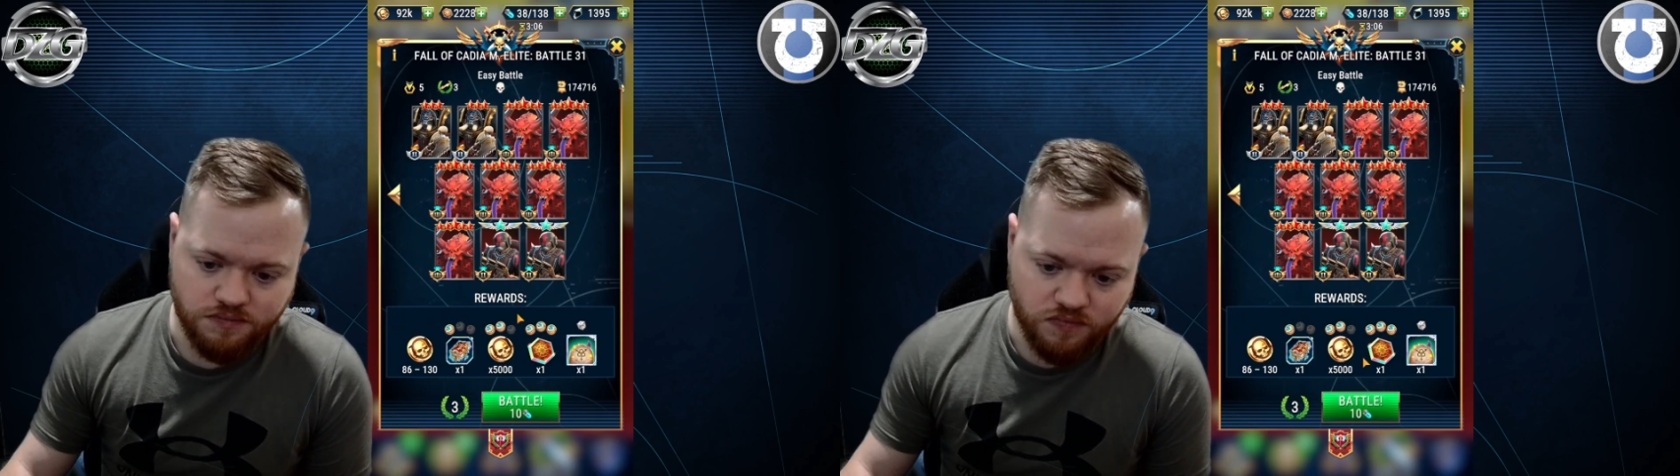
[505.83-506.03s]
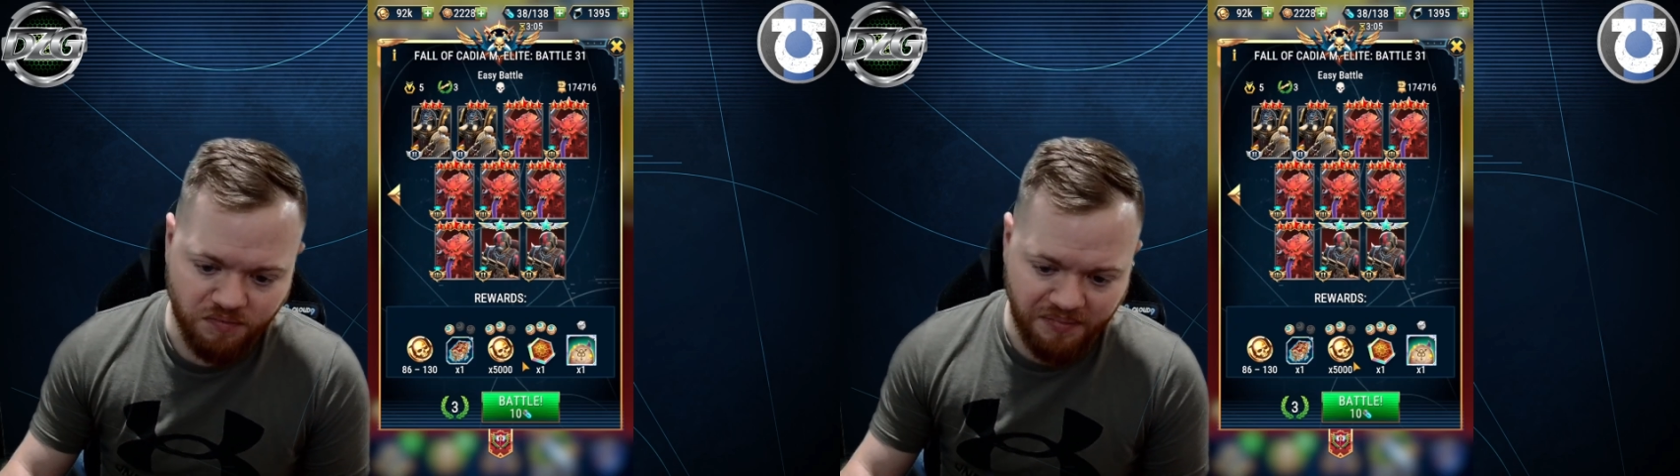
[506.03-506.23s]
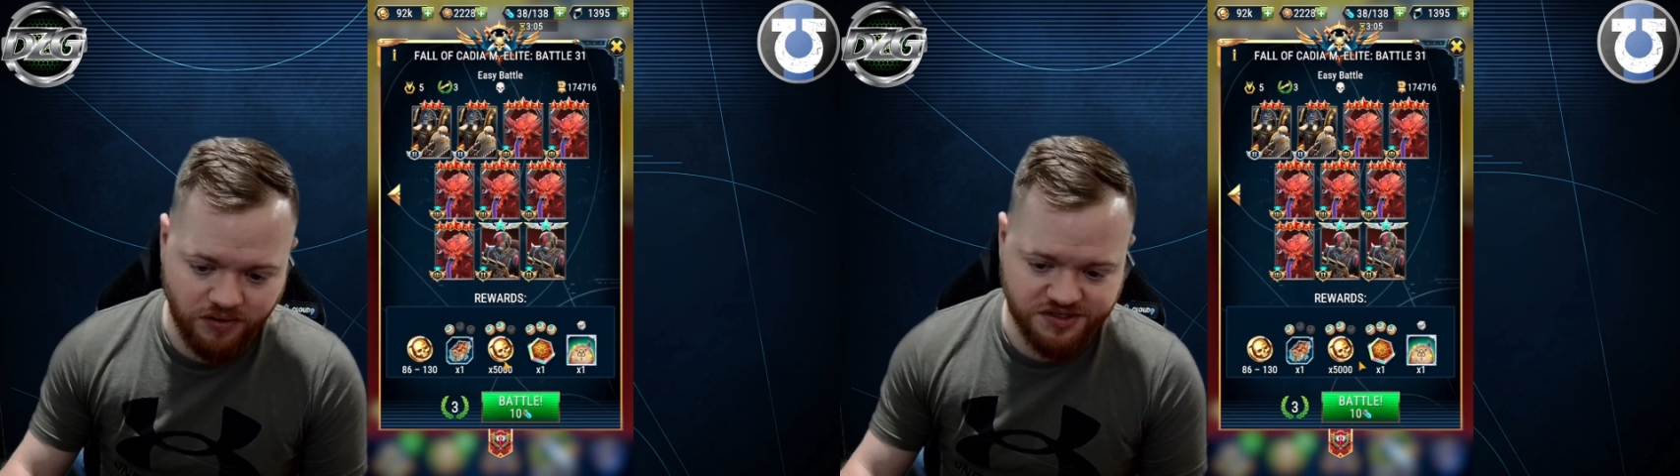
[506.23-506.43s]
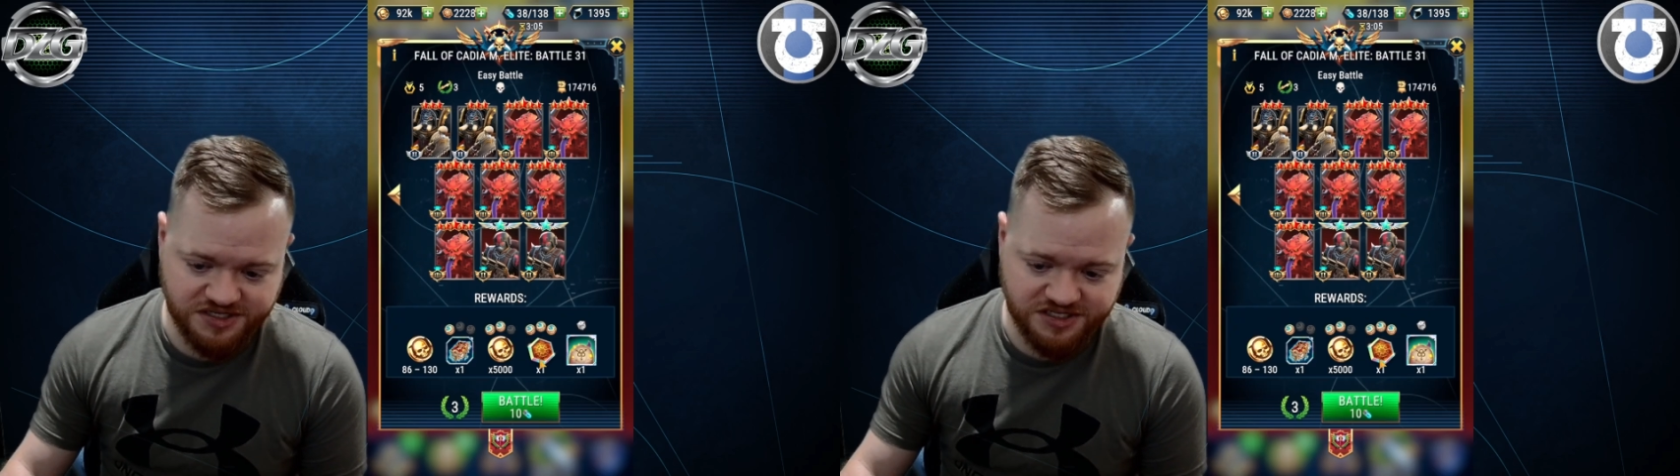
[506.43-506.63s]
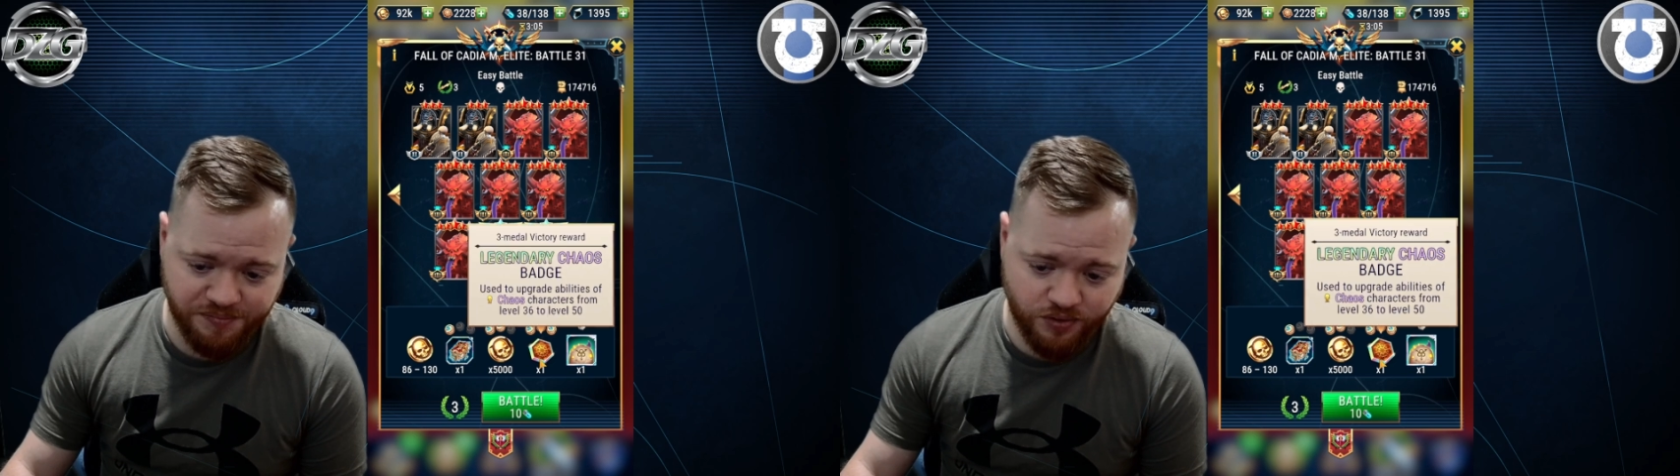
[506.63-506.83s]

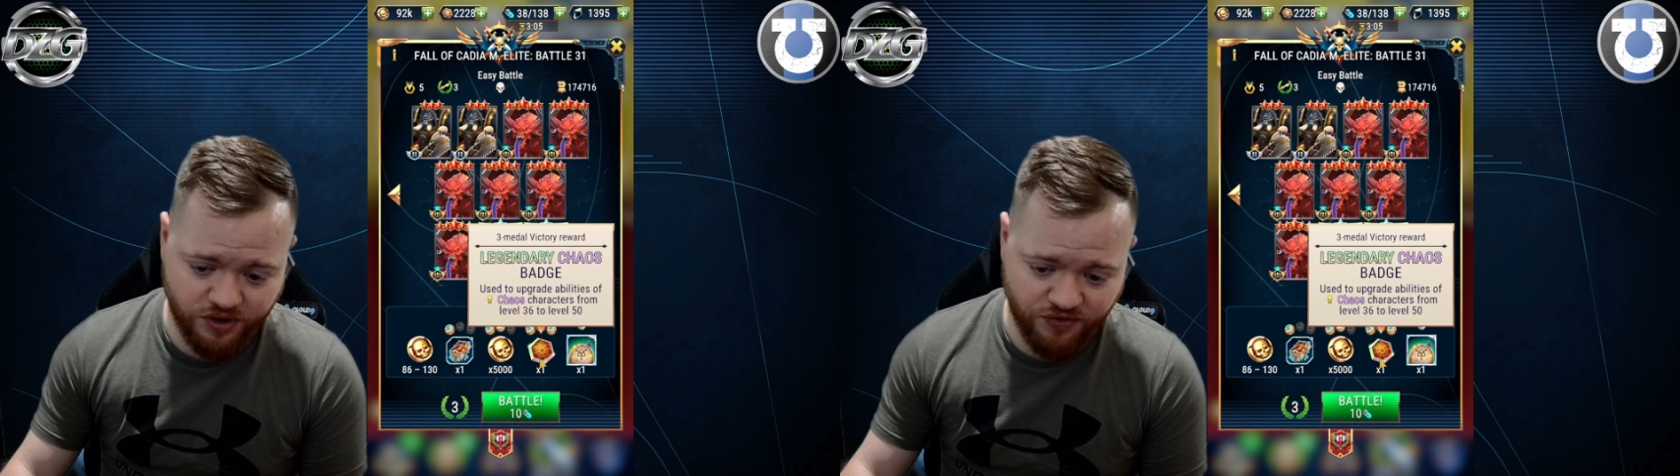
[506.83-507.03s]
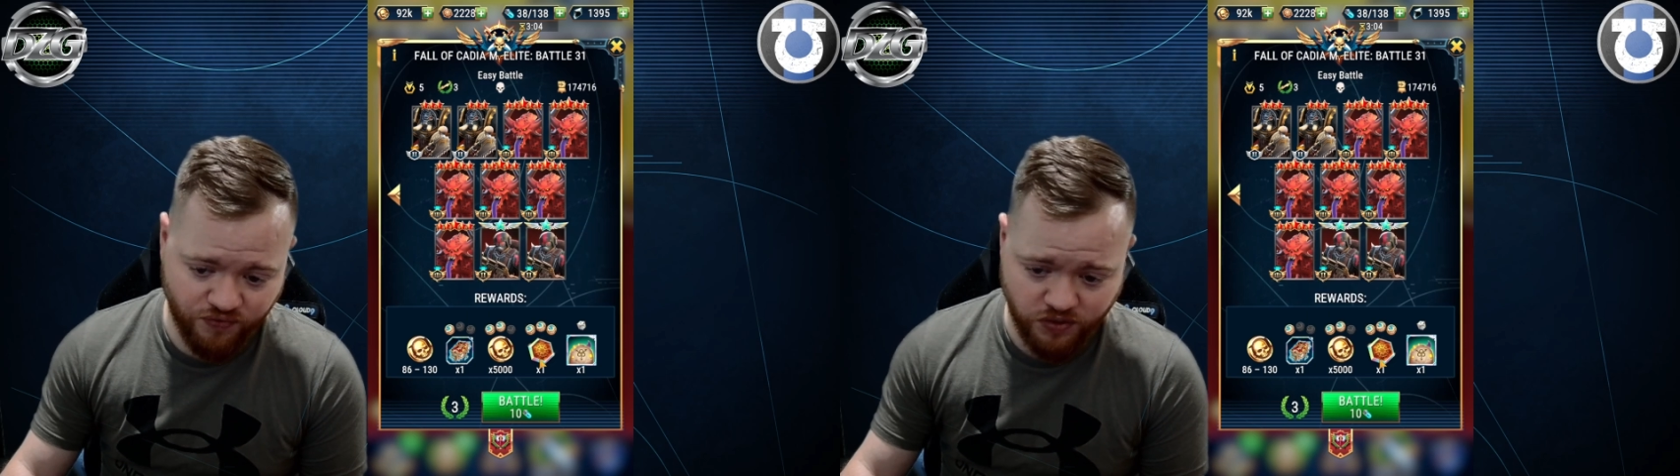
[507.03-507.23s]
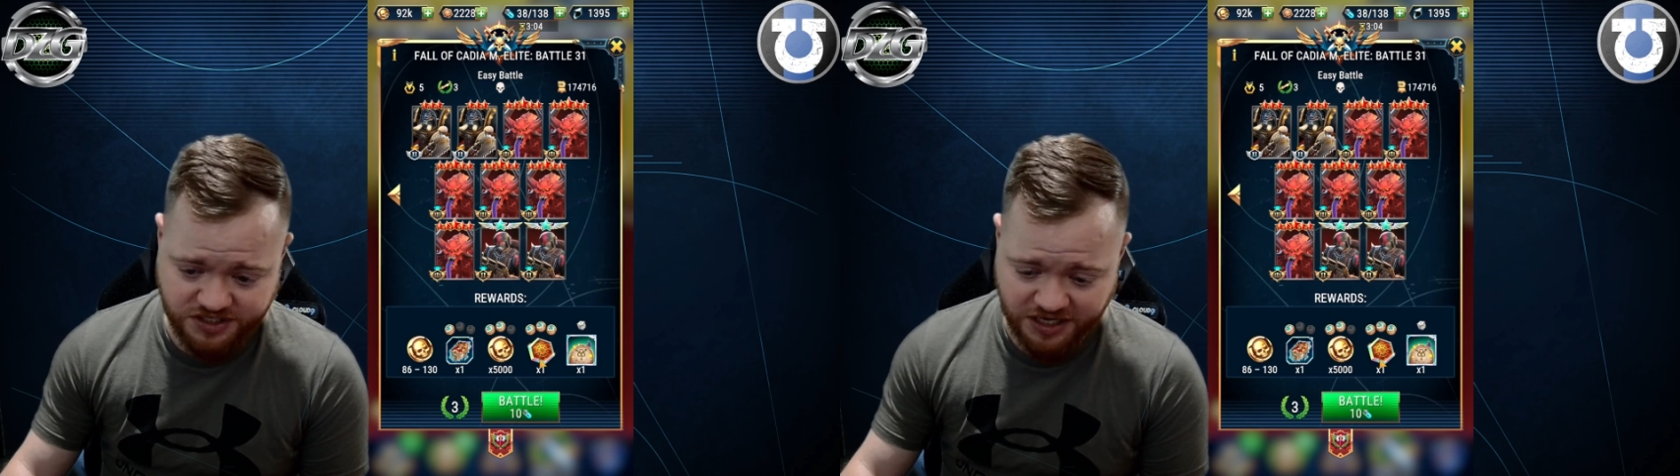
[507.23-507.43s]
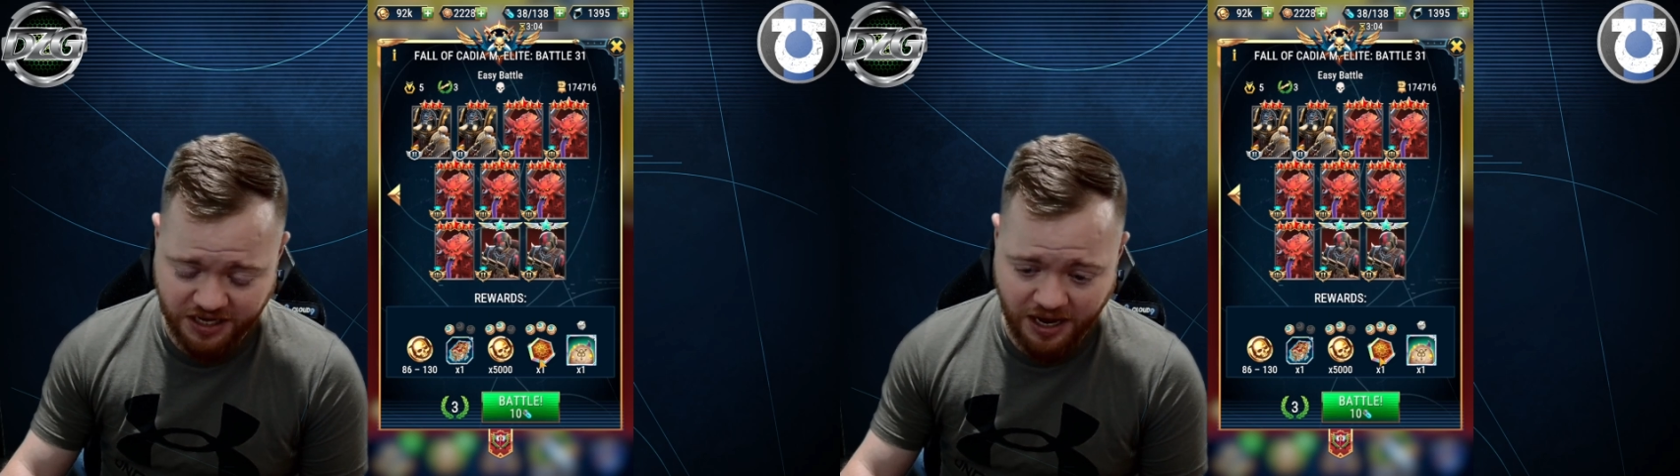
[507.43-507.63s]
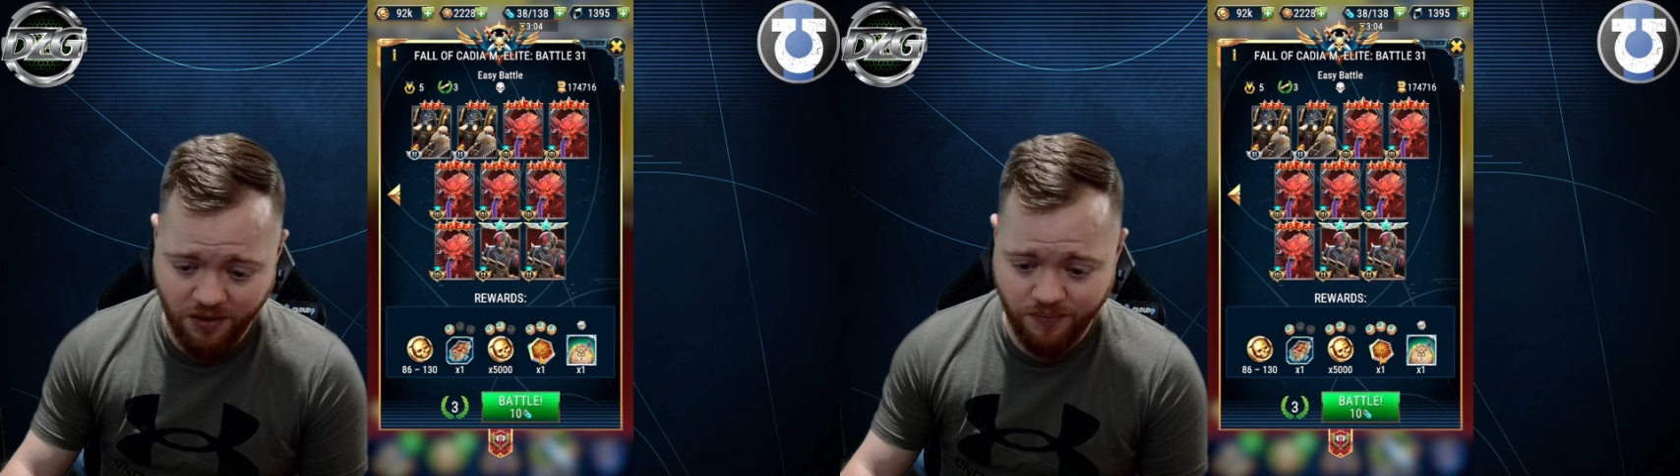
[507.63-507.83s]
Maldus's ability fully
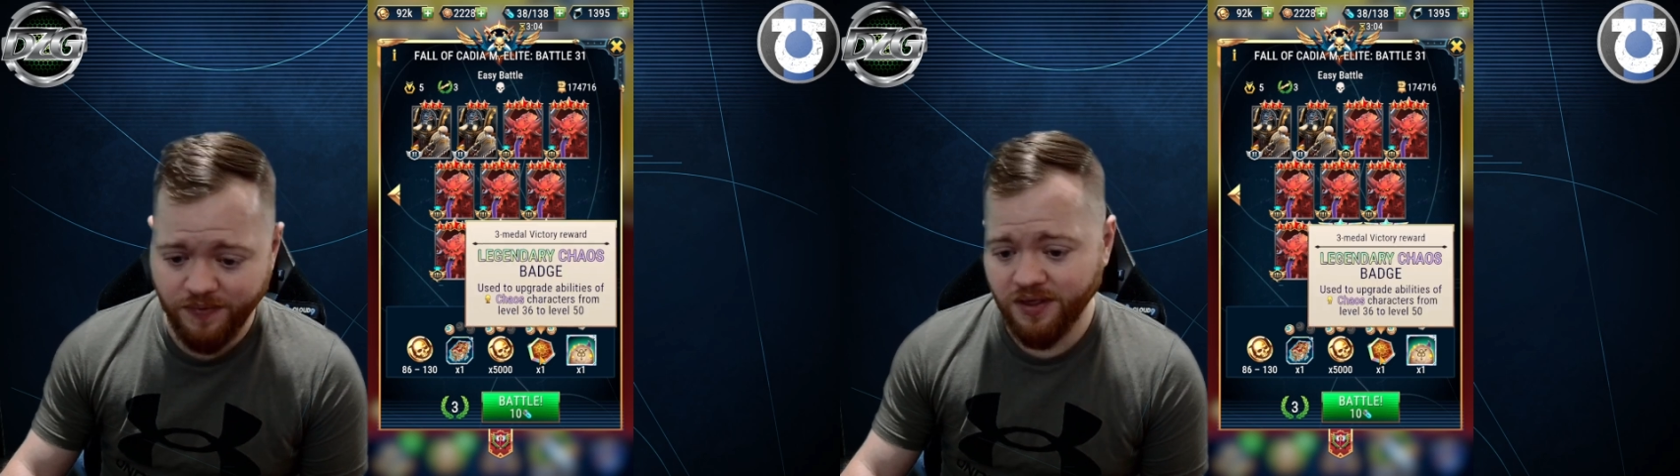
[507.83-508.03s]
taken out.